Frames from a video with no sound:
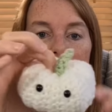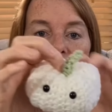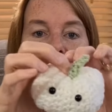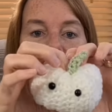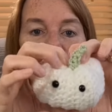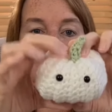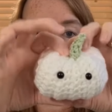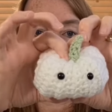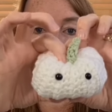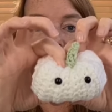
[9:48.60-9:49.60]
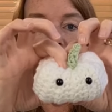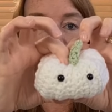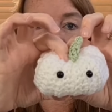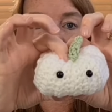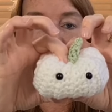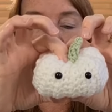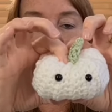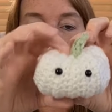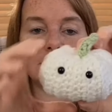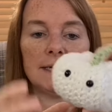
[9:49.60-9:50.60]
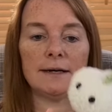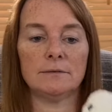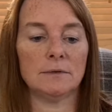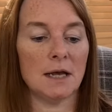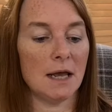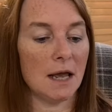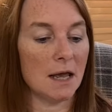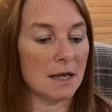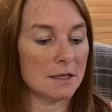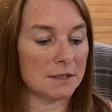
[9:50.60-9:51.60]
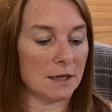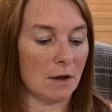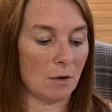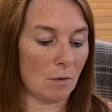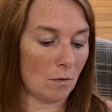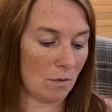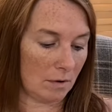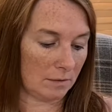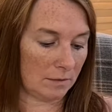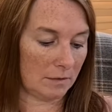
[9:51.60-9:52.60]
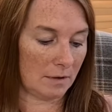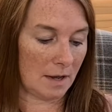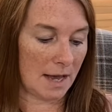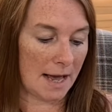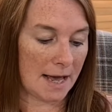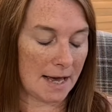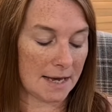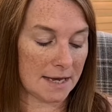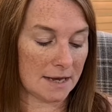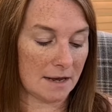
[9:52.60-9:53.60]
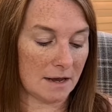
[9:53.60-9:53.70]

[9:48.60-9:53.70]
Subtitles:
in and it presses in and squishes down. So I